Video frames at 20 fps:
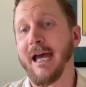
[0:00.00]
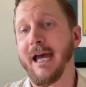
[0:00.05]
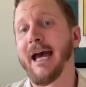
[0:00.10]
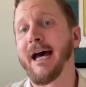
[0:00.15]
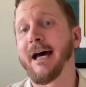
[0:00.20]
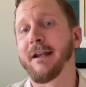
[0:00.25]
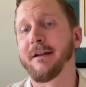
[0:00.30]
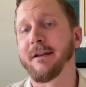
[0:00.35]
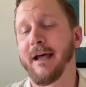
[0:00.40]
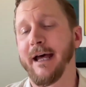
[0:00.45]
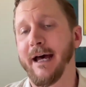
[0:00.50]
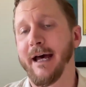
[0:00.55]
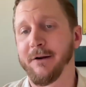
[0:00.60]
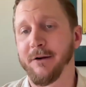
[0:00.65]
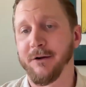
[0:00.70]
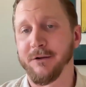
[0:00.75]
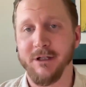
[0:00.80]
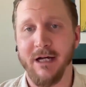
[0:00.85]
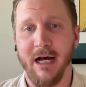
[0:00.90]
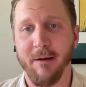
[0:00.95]
and add
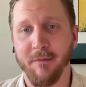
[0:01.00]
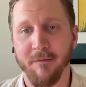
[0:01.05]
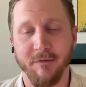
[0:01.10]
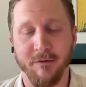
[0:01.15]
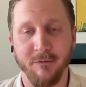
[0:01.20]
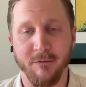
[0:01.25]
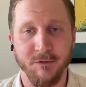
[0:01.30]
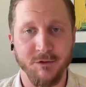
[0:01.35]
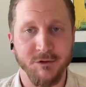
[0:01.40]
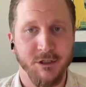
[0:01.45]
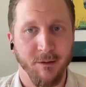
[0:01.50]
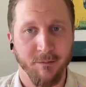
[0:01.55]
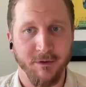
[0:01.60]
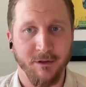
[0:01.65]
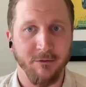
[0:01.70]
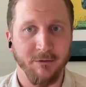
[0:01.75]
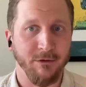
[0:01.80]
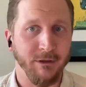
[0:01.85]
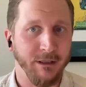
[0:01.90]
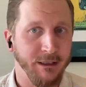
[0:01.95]
on top of it with
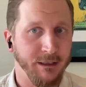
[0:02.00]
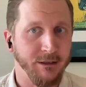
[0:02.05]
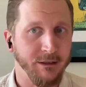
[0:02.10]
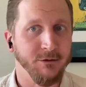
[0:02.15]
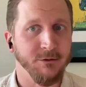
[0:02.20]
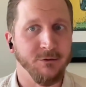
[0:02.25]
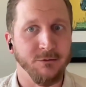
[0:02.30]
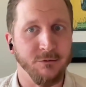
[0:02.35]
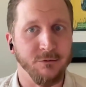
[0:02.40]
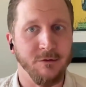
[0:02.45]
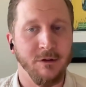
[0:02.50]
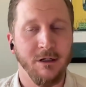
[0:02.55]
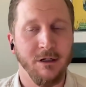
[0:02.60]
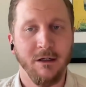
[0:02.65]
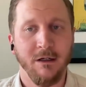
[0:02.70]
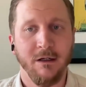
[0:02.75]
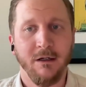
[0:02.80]
something related to